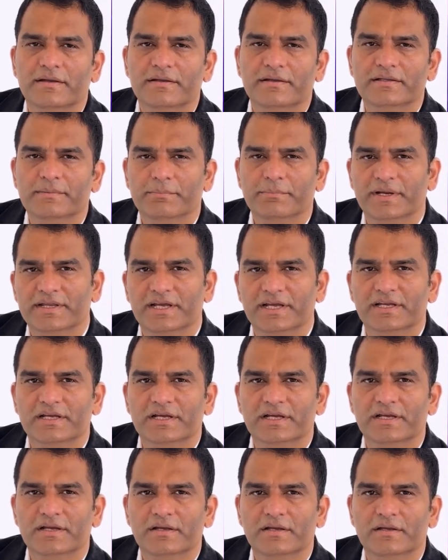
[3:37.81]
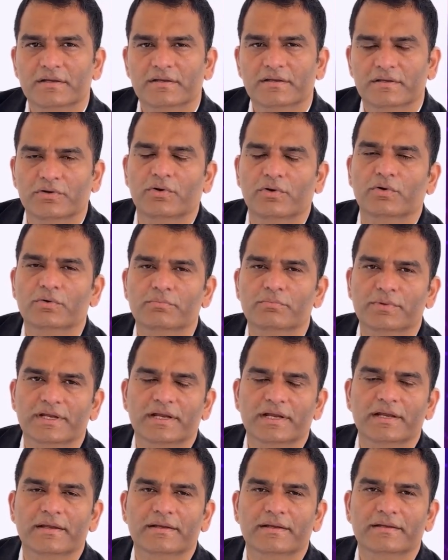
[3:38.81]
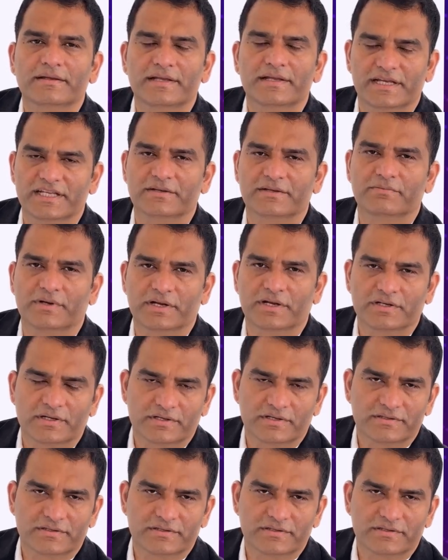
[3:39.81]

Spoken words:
the material should be delivered.